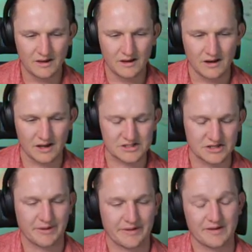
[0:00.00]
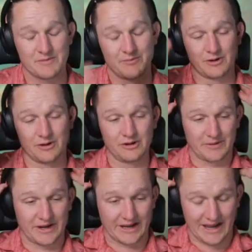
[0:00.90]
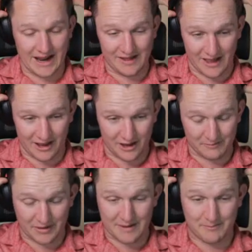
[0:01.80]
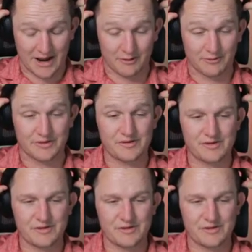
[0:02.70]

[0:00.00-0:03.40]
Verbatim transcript: Also picked up the ball, but again, they go and play backwards.